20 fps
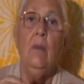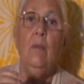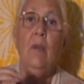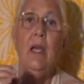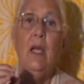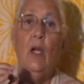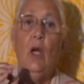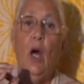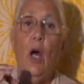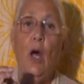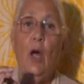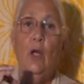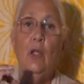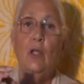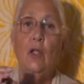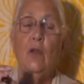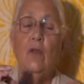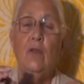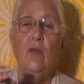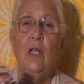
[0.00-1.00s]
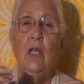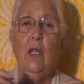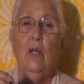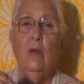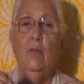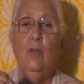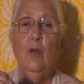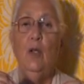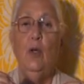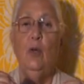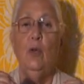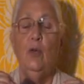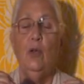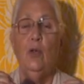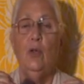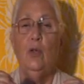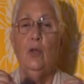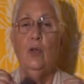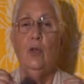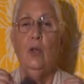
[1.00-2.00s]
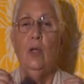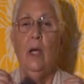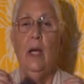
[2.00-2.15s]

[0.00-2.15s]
because of the abuse